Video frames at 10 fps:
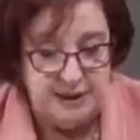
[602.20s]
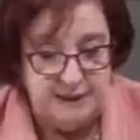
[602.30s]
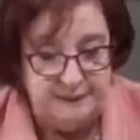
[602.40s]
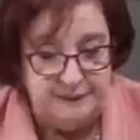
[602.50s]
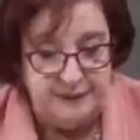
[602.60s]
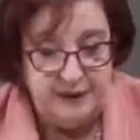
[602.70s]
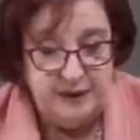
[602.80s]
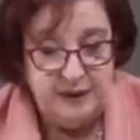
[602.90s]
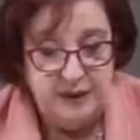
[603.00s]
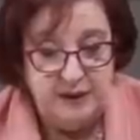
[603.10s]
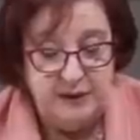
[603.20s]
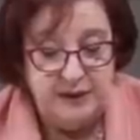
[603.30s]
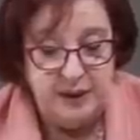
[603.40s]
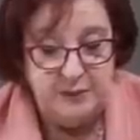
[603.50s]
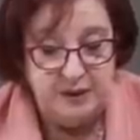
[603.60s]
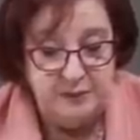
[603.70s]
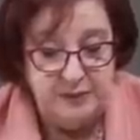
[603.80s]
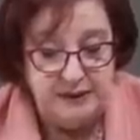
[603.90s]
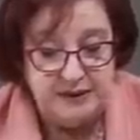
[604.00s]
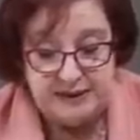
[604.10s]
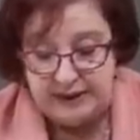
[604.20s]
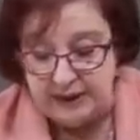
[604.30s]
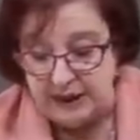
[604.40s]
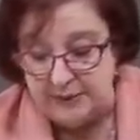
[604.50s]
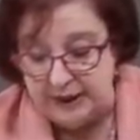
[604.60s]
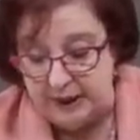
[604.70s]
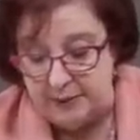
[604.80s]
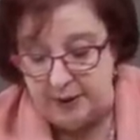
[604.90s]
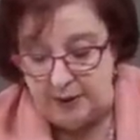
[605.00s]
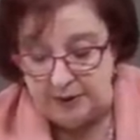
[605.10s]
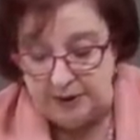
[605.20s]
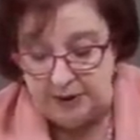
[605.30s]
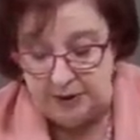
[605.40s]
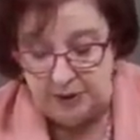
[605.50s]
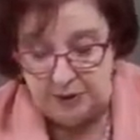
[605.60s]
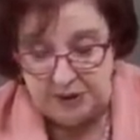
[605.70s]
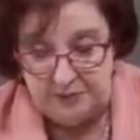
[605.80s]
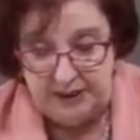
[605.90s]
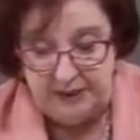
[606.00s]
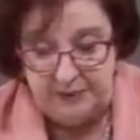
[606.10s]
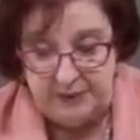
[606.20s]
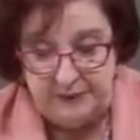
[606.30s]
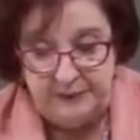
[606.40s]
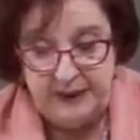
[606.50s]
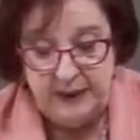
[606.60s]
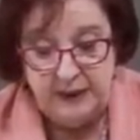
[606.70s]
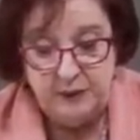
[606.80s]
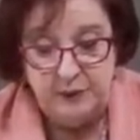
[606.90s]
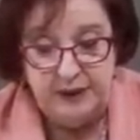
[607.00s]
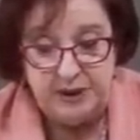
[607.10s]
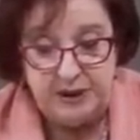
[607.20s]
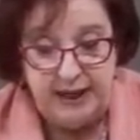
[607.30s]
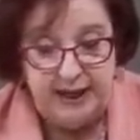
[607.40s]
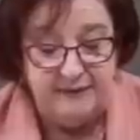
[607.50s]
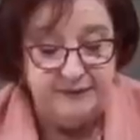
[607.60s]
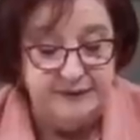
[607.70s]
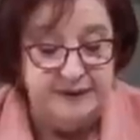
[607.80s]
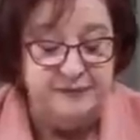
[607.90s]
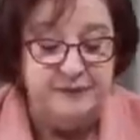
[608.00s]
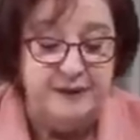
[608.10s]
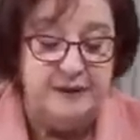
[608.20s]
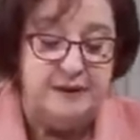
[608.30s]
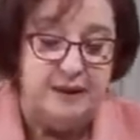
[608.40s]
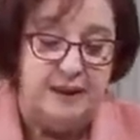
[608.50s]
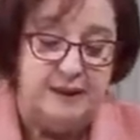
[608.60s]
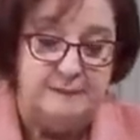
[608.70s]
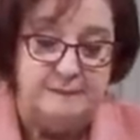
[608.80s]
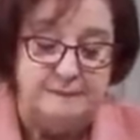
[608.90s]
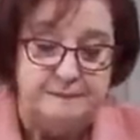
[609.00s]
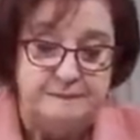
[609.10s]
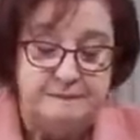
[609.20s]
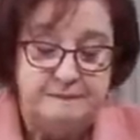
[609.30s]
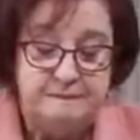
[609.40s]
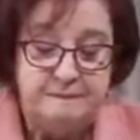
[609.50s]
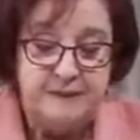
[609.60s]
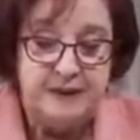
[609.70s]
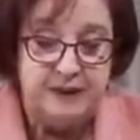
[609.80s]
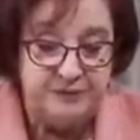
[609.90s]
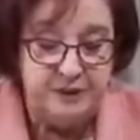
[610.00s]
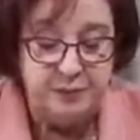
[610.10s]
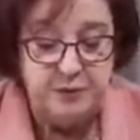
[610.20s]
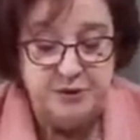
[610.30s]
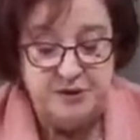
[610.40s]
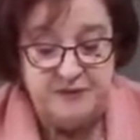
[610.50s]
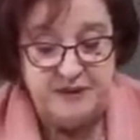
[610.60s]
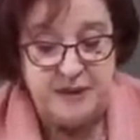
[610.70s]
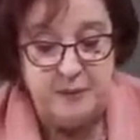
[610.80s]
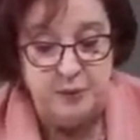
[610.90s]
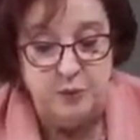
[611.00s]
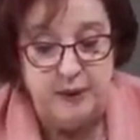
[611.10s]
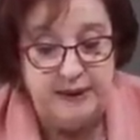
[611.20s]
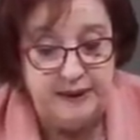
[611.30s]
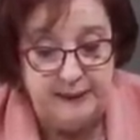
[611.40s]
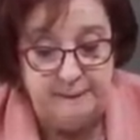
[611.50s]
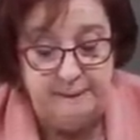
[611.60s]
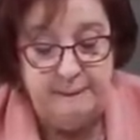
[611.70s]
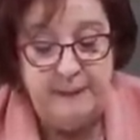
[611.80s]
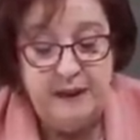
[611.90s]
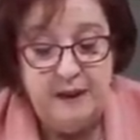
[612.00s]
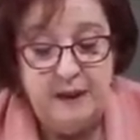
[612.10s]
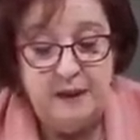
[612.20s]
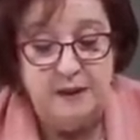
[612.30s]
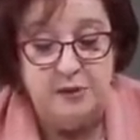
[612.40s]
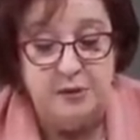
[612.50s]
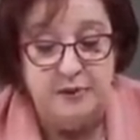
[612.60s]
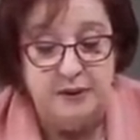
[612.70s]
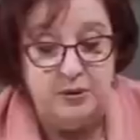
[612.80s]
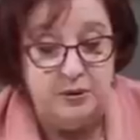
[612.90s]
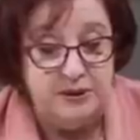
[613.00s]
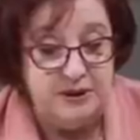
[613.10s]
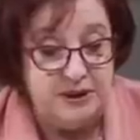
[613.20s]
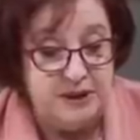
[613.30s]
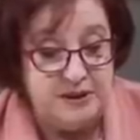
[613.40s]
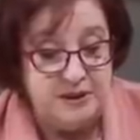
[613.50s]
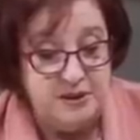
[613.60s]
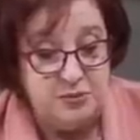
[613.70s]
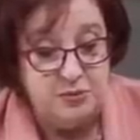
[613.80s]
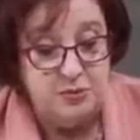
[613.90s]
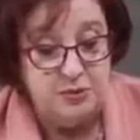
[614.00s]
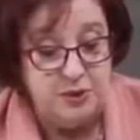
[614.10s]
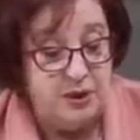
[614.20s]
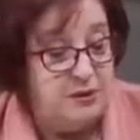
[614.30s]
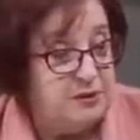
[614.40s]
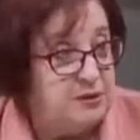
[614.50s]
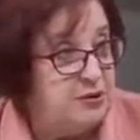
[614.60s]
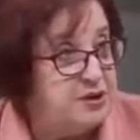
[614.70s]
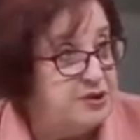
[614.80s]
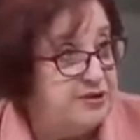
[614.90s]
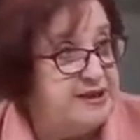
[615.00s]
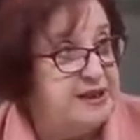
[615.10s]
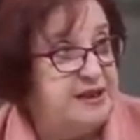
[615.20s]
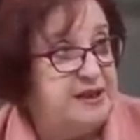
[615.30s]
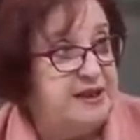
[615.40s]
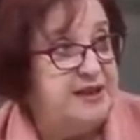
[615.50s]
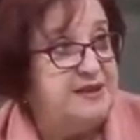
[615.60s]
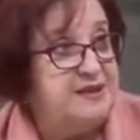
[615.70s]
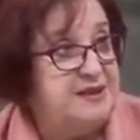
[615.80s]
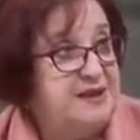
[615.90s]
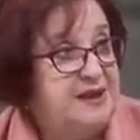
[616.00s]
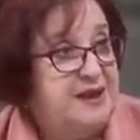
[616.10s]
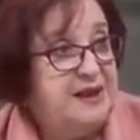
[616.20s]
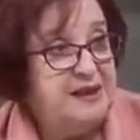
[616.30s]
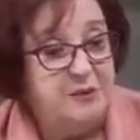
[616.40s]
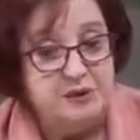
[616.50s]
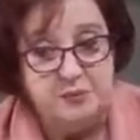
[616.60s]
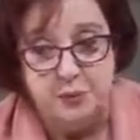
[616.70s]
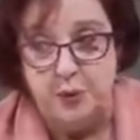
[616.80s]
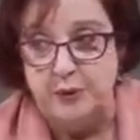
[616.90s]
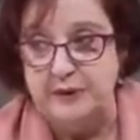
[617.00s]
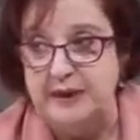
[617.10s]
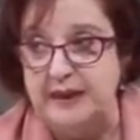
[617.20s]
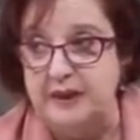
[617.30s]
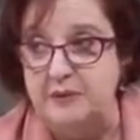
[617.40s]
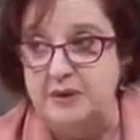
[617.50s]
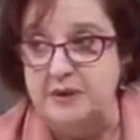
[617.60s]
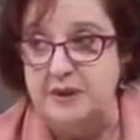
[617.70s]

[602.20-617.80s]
There are a number of the bills that are coming up on the order paper which have different approaches. For example, one of them, the Caribbean Court of Justice ruled on the cross-dressing case that was brought, that it